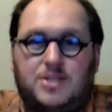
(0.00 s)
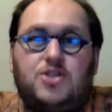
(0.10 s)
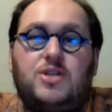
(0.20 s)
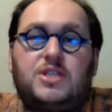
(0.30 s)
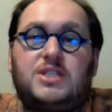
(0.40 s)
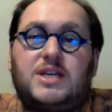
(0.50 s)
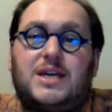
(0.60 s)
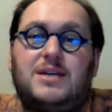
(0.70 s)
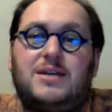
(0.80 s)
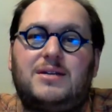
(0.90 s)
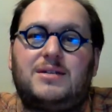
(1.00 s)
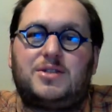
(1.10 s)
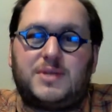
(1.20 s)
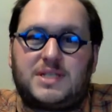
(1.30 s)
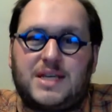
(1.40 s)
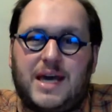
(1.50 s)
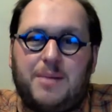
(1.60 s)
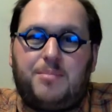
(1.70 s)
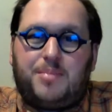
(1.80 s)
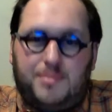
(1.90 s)
to the sea to
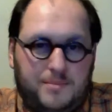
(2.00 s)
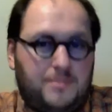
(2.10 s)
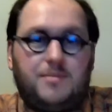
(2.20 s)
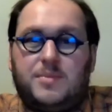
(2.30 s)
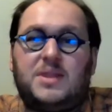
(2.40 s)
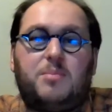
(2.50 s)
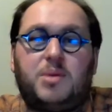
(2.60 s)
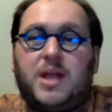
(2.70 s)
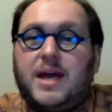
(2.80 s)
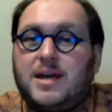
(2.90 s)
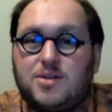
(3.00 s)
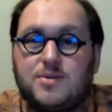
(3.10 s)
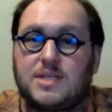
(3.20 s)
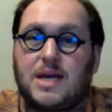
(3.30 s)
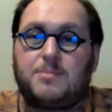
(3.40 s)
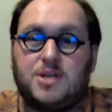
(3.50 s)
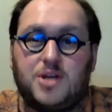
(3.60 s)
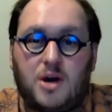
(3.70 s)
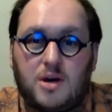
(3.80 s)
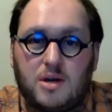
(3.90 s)
escape the plague, to escape the
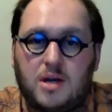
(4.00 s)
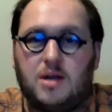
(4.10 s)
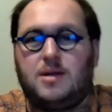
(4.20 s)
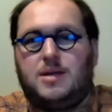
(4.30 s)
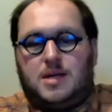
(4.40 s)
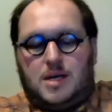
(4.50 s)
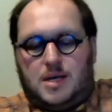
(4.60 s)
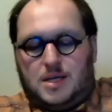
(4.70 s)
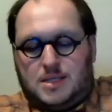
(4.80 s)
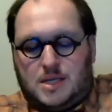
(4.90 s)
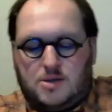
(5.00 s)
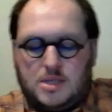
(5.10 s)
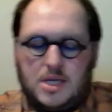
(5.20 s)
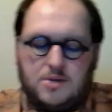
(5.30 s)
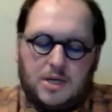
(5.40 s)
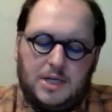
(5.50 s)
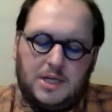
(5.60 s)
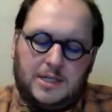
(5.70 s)
dog, etc., etc.